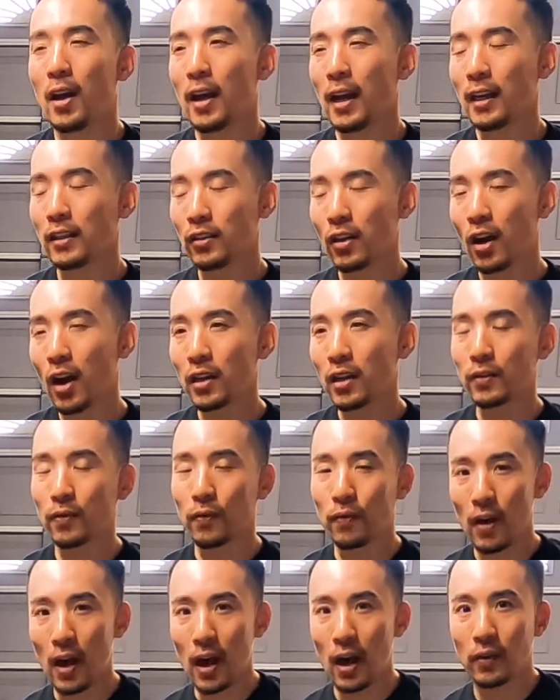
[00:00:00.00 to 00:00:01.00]
Exhaust
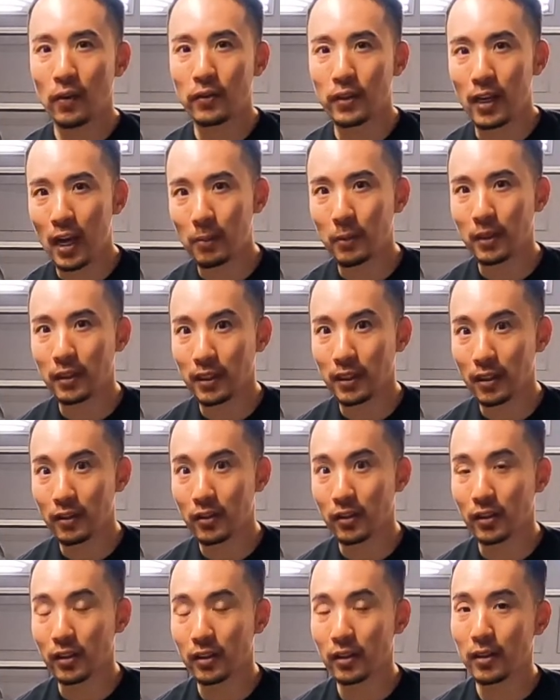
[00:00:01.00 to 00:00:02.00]
Valve Timing
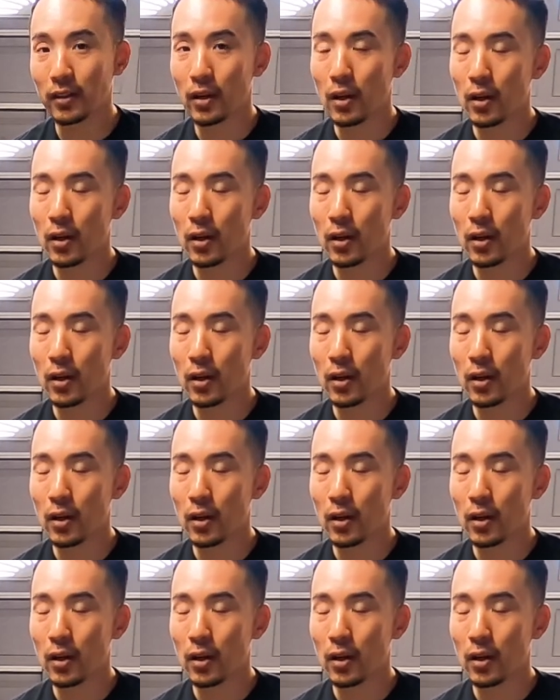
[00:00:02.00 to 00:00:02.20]
Sensor.